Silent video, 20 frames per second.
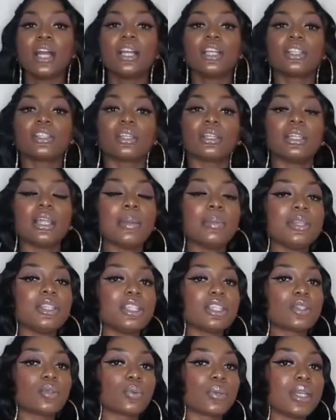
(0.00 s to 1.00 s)
So let me
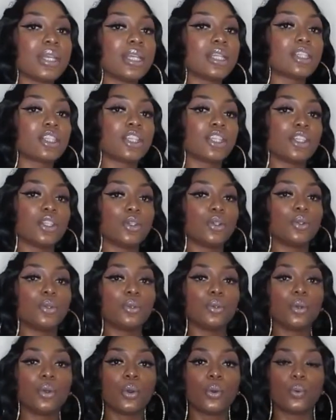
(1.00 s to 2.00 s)
just read to
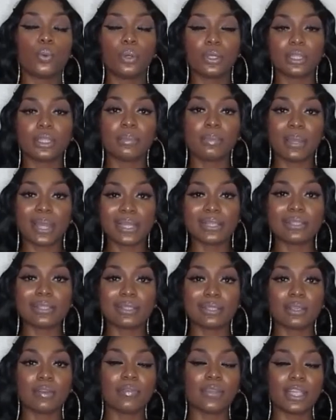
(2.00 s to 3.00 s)
you what the
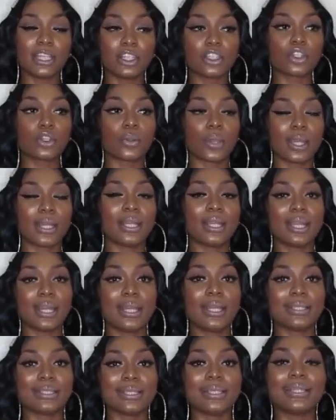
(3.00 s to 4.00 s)
basis of each credit
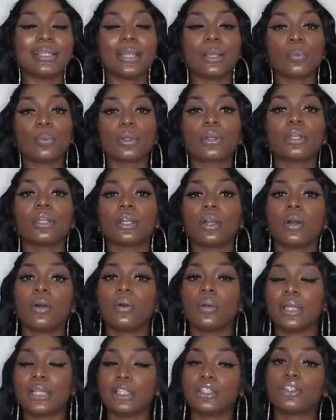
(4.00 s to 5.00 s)
is, and then we're going to
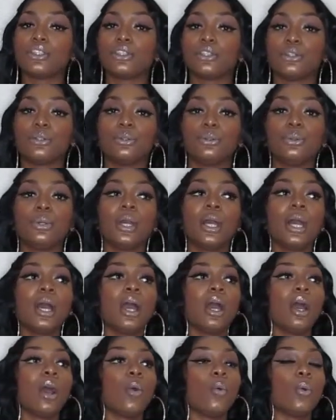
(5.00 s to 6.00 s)
go into
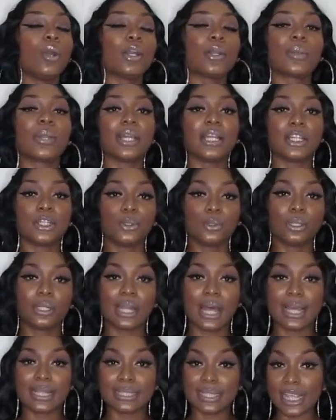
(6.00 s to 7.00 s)
what credit
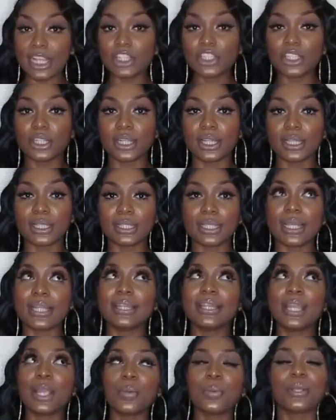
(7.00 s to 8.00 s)
utilization is,
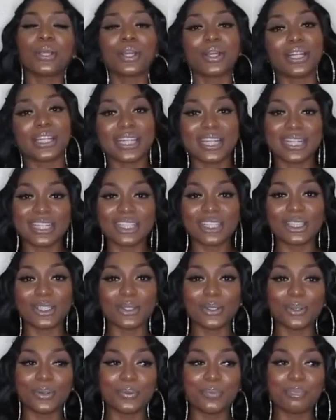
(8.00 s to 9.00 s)
and then we're going to get
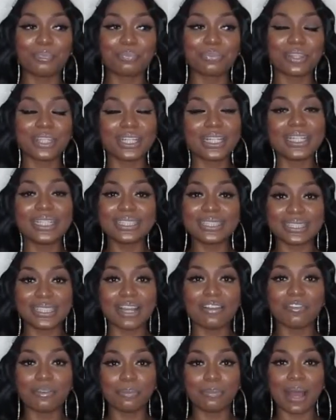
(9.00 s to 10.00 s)
into the good
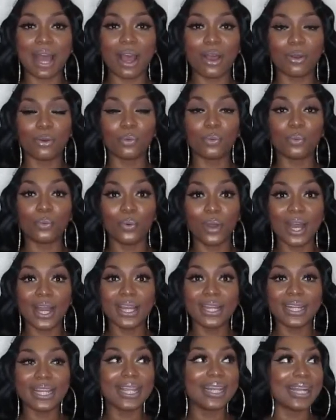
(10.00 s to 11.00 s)
stuff about
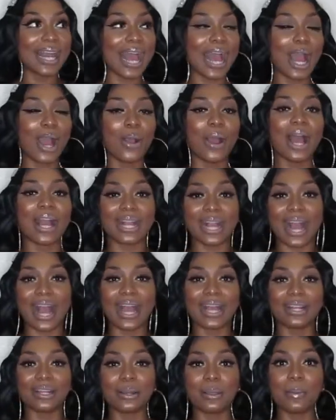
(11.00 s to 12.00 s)
what and how I
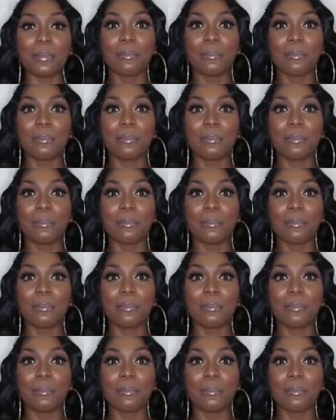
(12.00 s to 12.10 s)
got